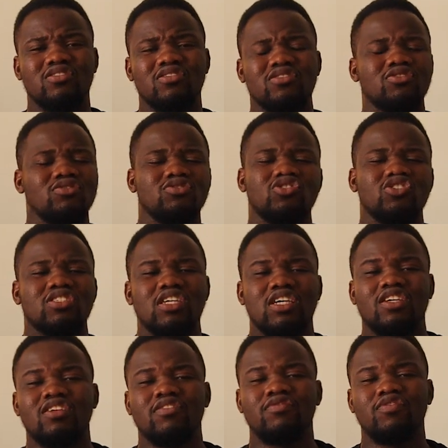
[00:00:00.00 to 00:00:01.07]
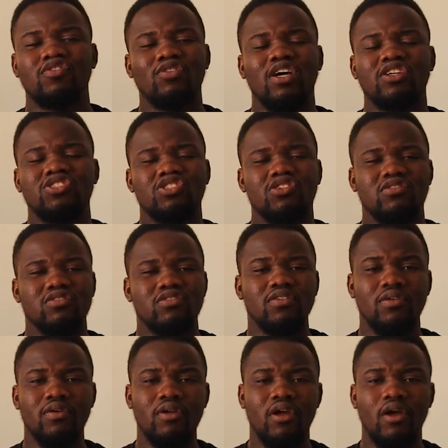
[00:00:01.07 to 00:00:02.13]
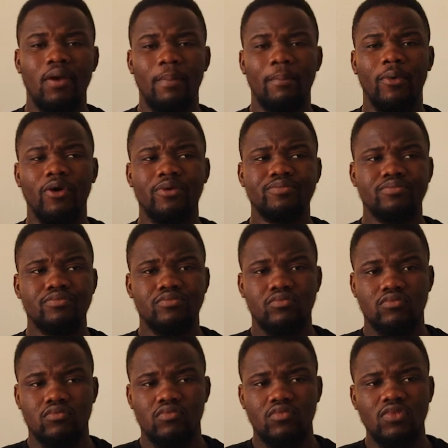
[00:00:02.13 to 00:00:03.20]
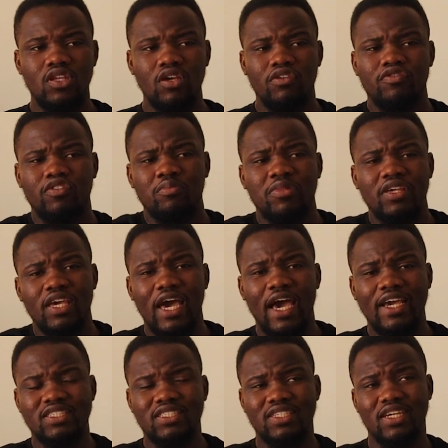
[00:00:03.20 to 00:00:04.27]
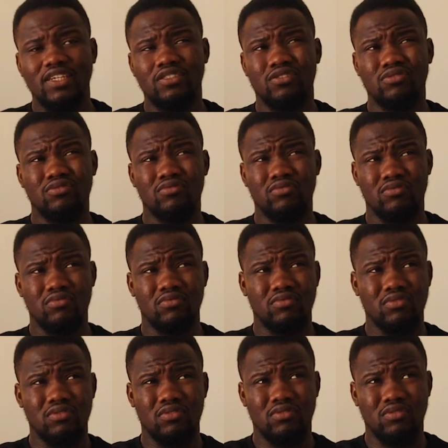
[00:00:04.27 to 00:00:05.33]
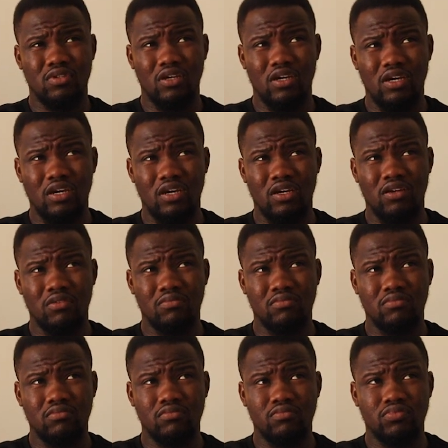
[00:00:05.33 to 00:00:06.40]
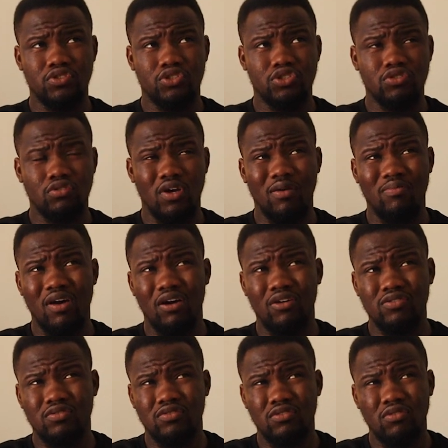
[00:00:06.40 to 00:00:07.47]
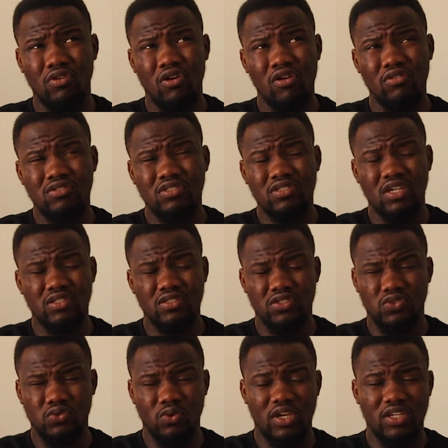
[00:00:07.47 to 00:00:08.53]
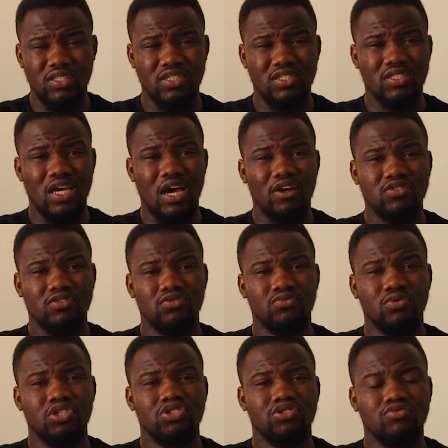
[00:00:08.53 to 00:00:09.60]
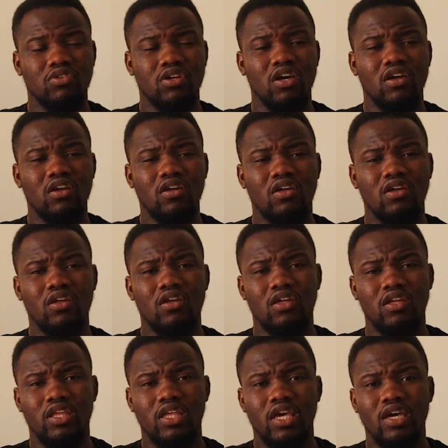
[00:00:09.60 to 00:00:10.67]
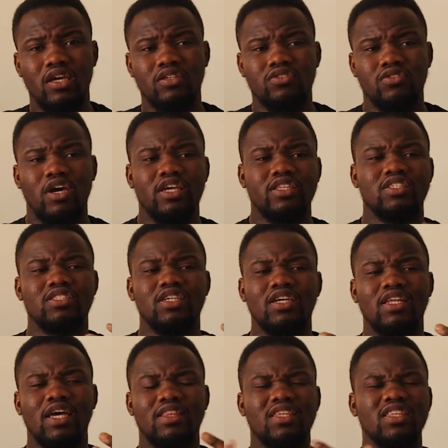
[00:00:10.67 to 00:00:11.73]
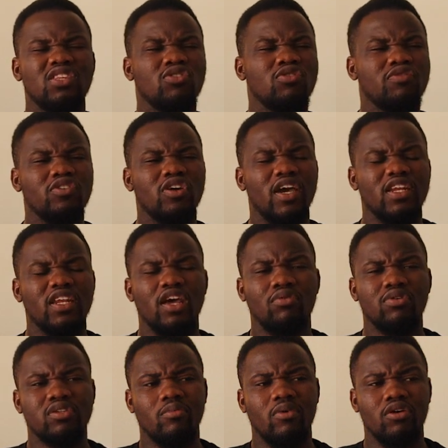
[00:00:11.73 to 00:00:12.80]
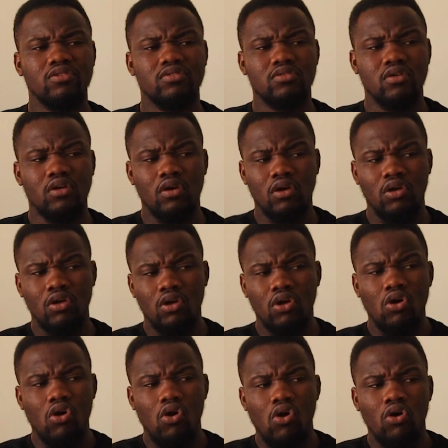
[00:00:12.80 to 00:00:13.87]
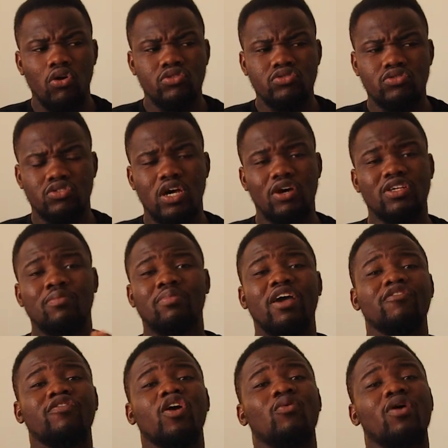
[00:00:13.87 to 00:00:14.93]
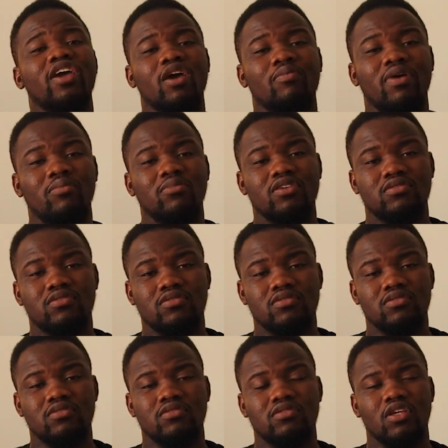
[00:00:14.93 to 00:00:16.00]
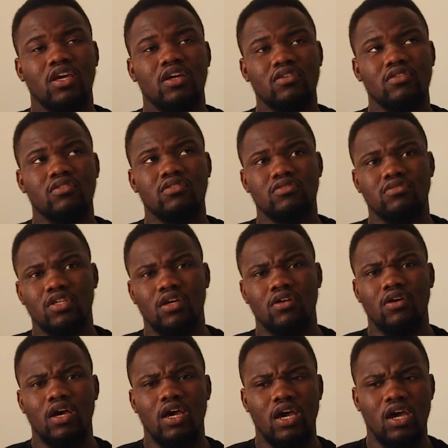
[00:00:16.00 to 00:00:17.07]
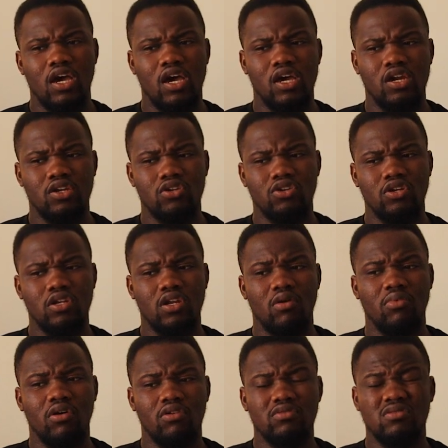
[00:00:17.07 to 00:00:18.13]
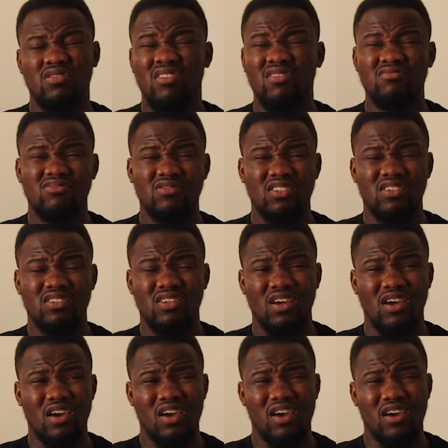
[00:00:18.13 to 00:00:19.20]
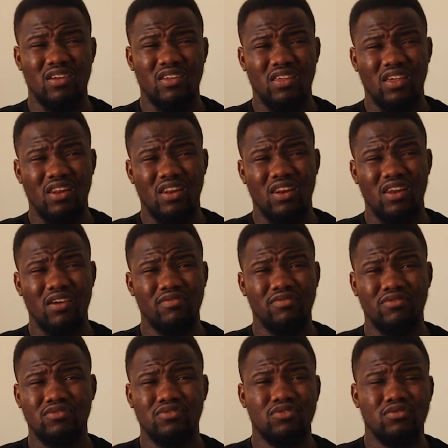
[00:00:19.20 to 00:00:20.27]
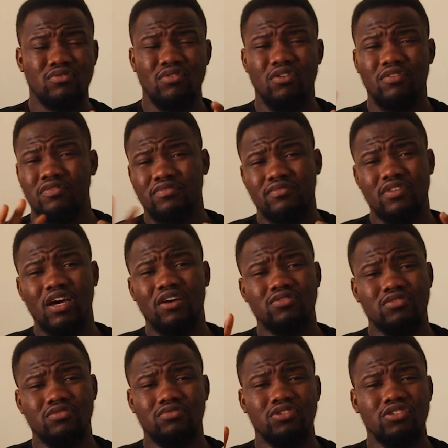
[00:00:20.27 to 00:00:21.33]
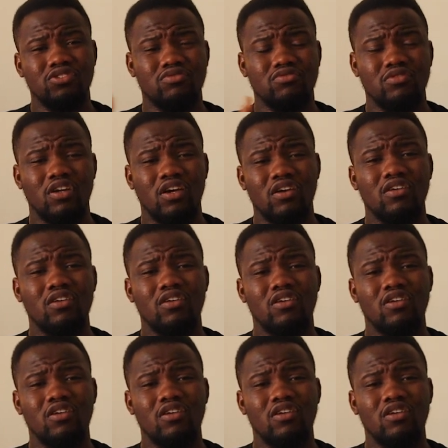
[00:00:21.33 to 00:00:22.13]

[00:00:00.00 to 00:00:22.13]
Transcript: So it's just like a few additions. But for me, I decided to show about 120,000 Swedish krona. Yeah, so I think the whole figure I needed was about 100. So I was applying for a 1 year permit. Yeah, so and you need about 12,000 Swedish krona.